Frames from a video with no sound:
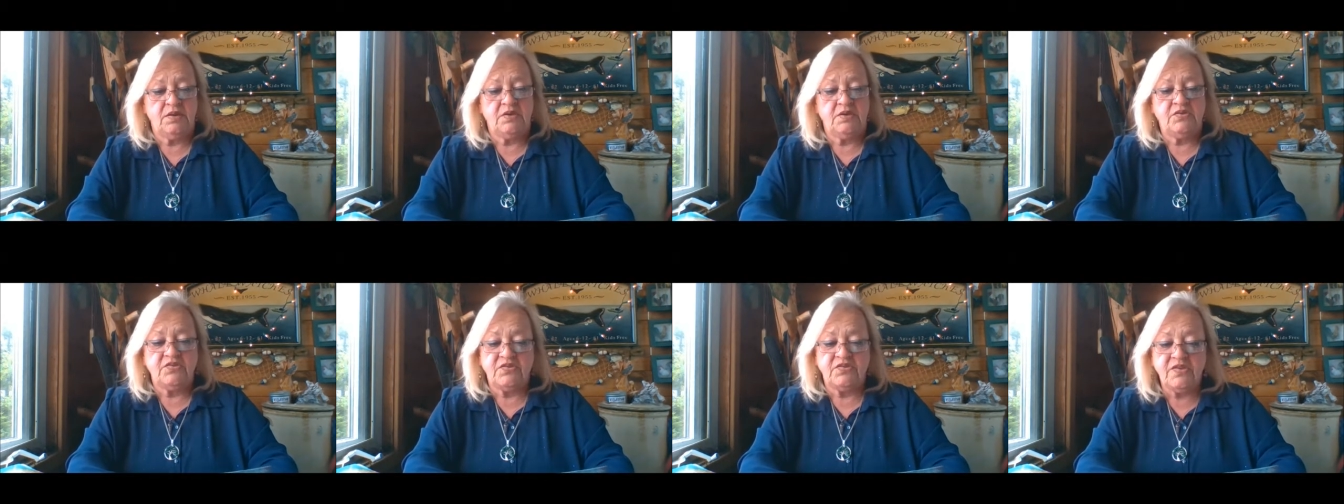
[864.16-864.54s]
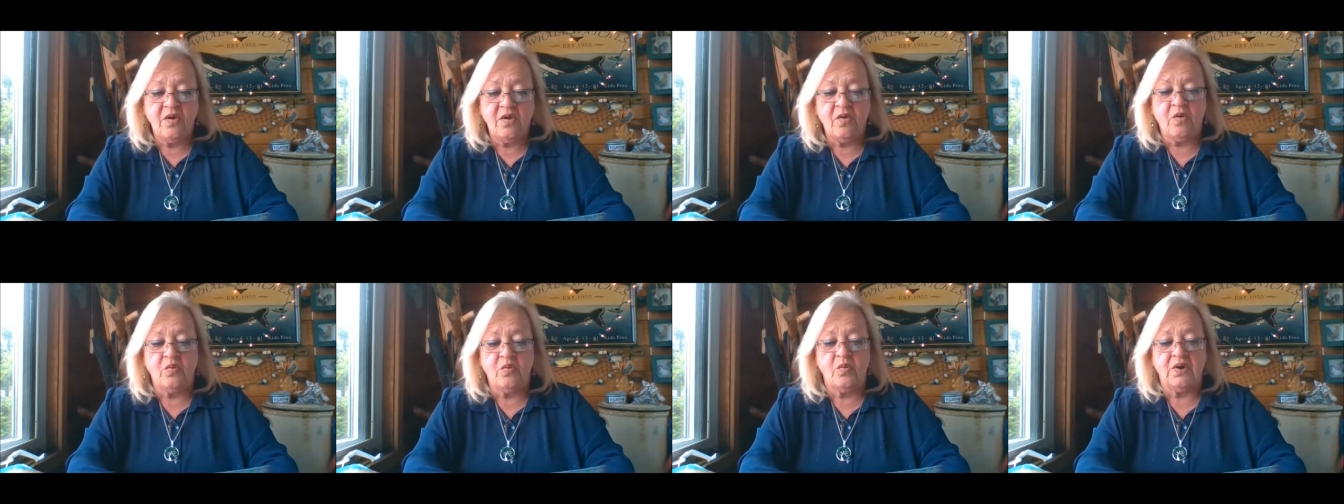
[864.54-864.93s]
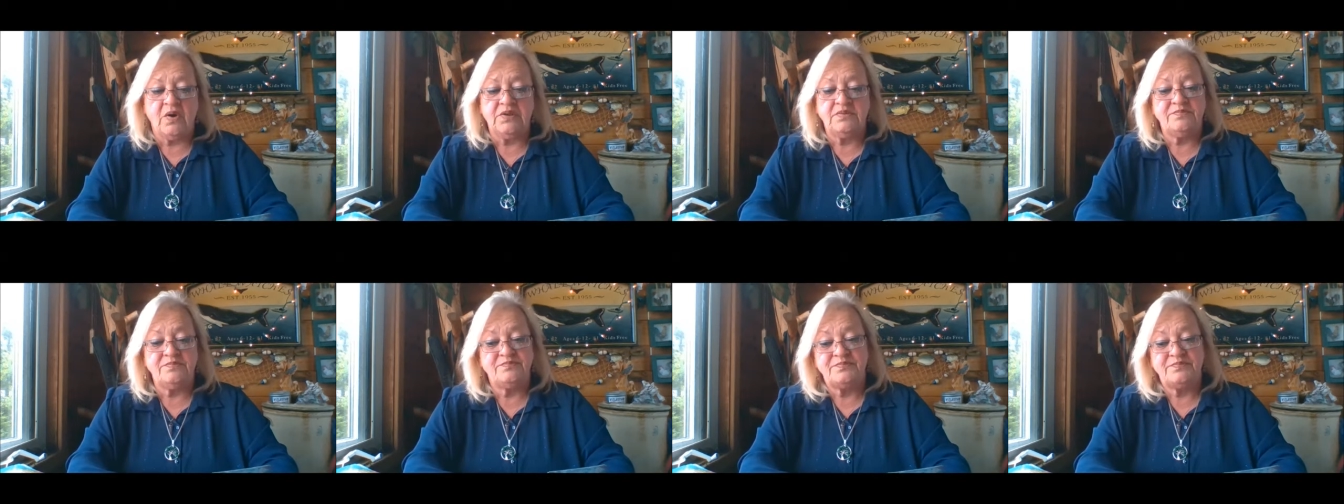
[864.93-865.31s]
So
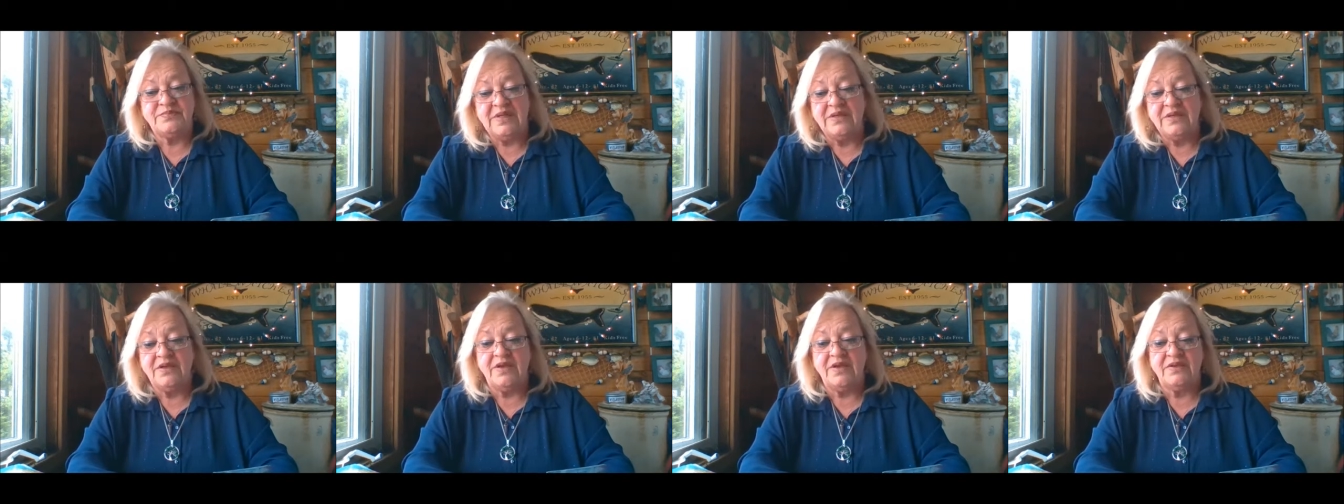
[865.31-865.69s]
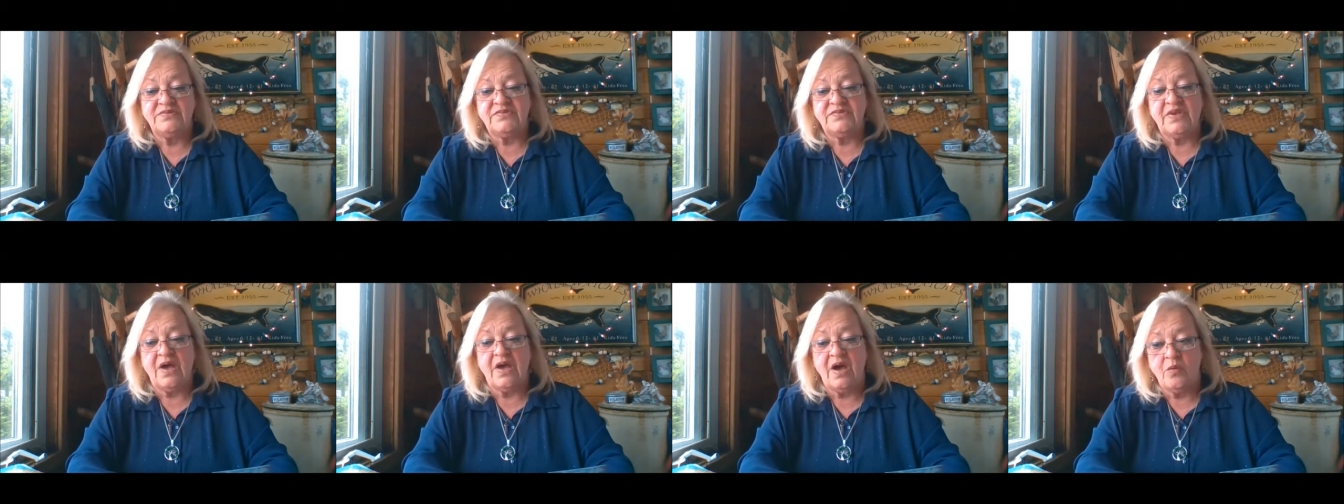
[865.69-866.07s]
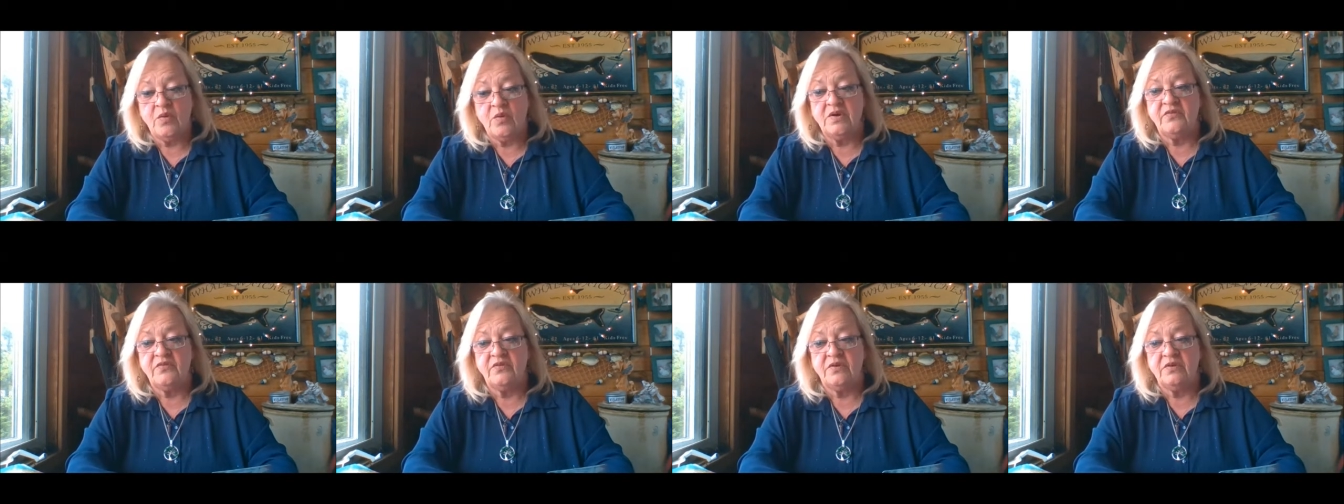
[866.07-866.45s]
what, as
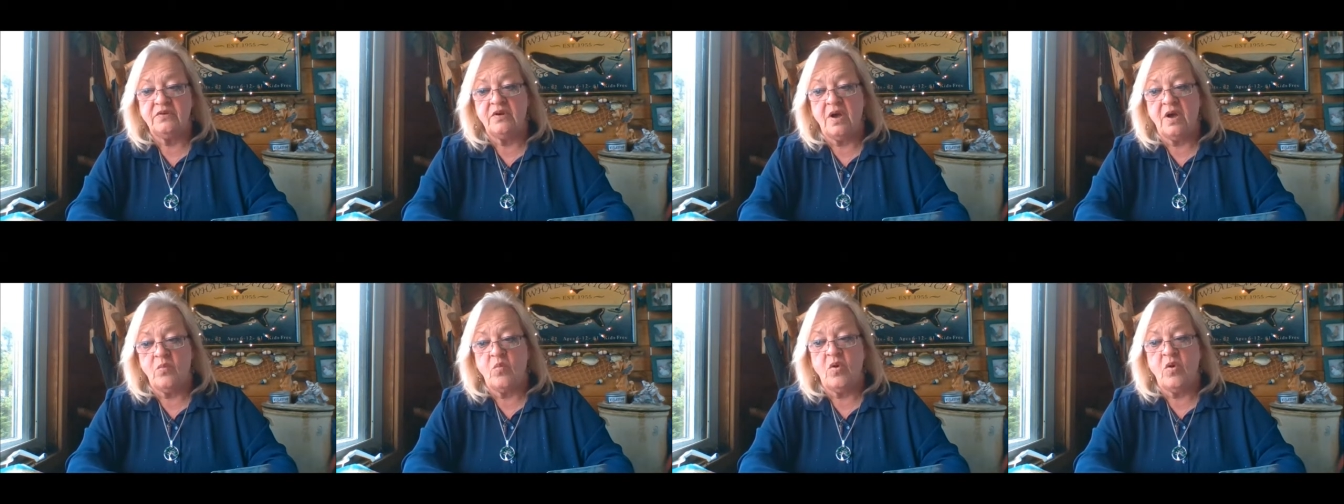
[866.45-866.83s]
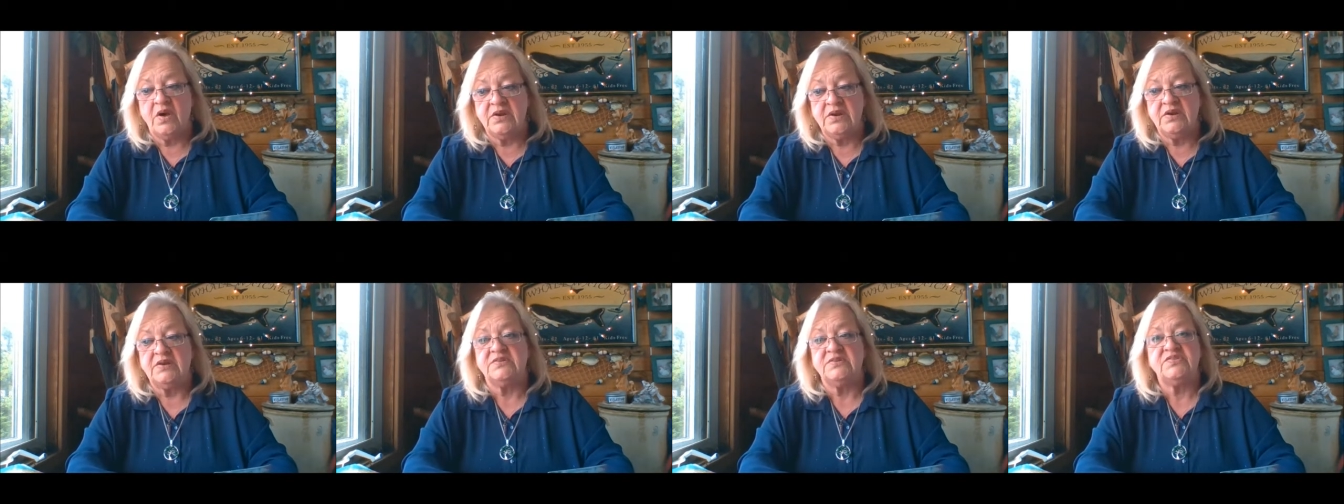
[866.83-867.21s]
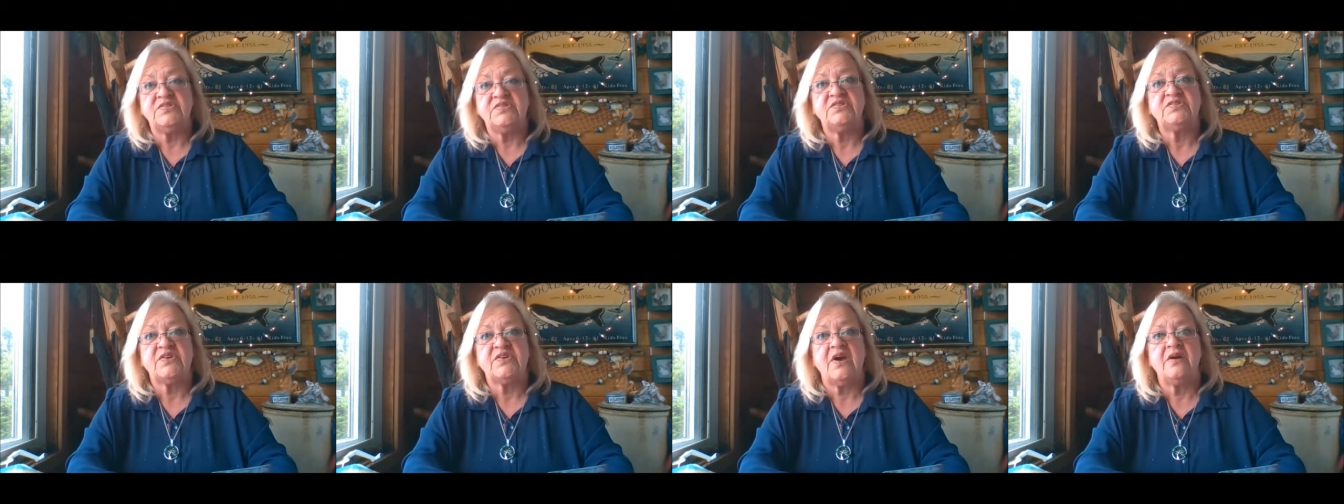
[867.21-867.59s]
however unwanted as
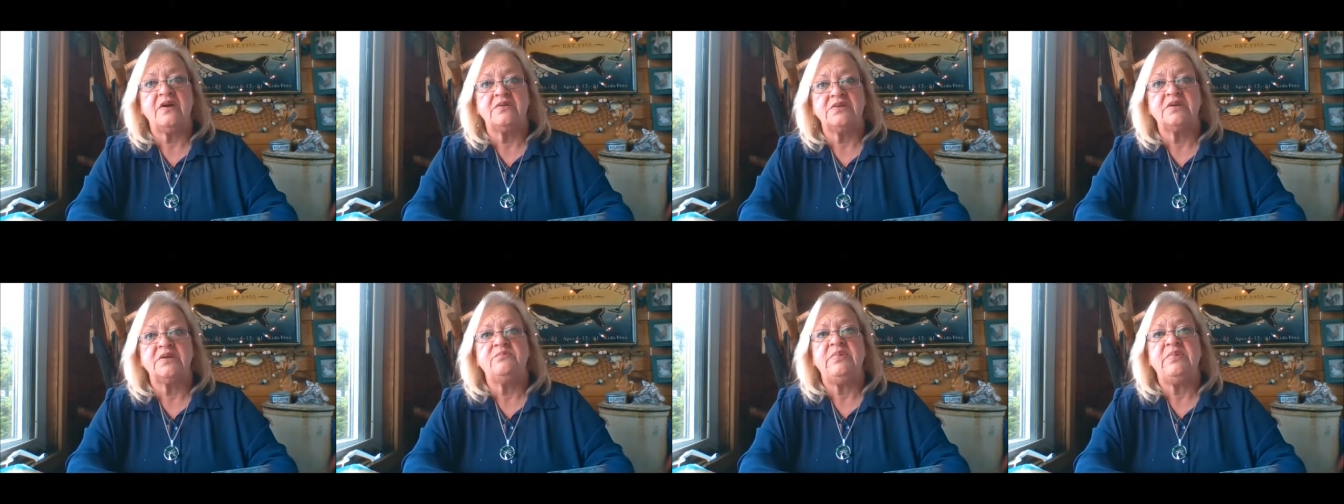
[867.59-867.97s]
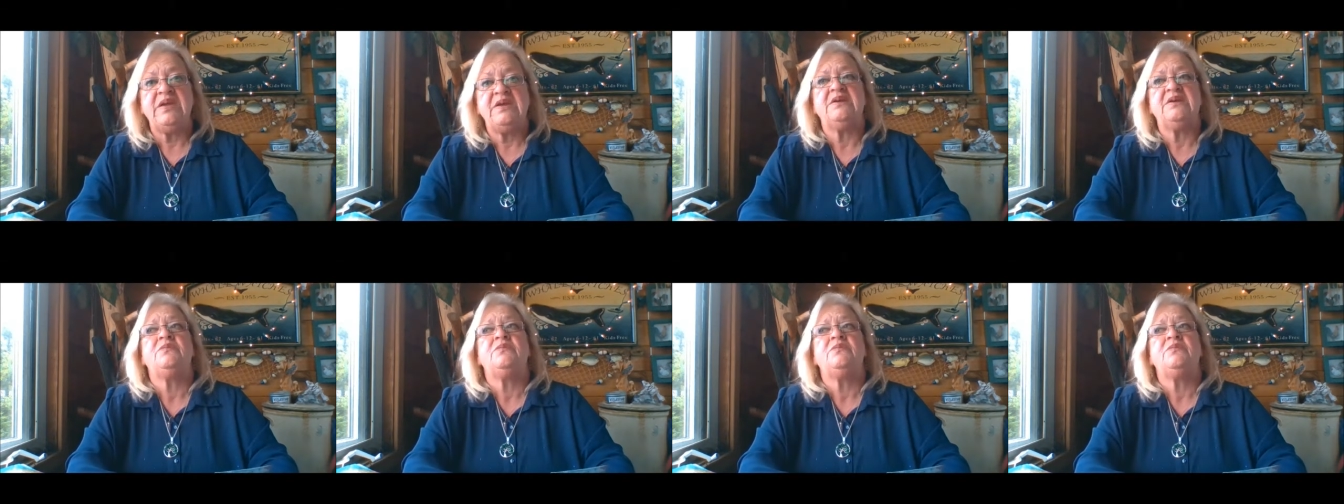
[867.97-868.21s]
this card can be,